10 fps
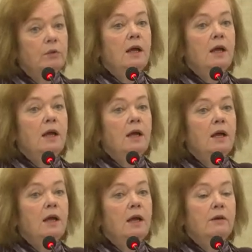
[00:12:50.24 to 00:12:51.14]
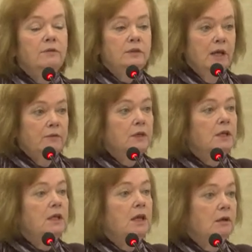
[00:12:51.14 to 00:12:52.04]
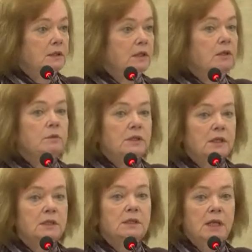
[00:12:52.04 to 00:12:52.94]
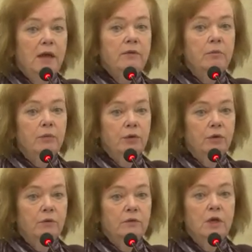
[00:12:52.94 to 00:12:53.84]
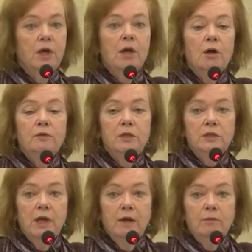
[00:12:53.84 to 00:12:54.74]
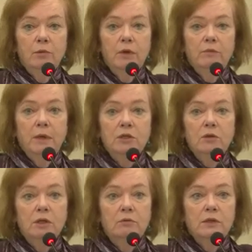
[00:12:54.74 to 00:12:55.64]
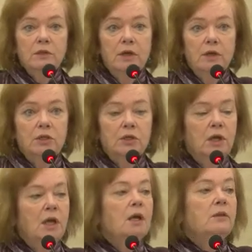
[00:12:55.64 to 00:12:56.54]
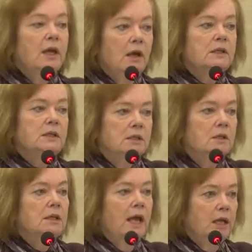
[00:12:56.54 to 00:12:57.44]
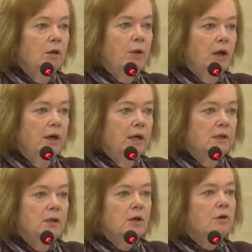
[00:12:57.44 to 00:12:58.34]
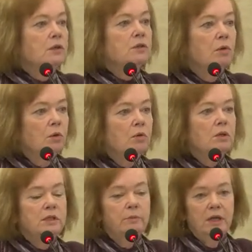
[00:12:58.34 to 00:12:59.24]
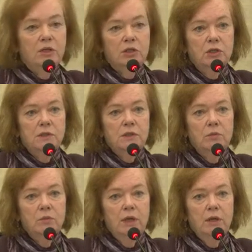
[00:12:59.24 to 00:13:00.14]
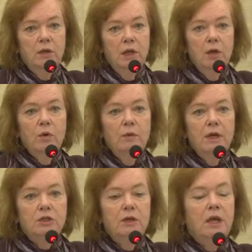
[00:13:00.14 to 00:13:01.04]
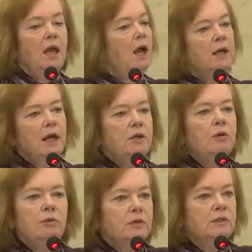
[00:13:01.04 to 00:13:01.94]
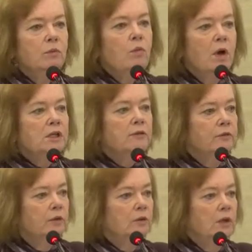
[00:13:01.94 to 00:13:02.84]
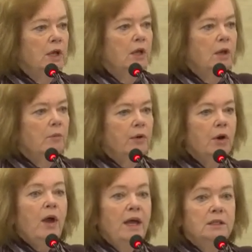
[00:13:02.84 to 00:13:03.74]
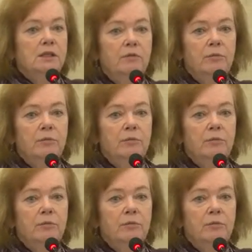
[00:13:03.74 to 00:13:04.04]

sample have definitely, their circumstances have improved over the time that we've been doing the research, they are still lagging behind across all the dimensions that we're measuring. And I know there are some wonderful proactive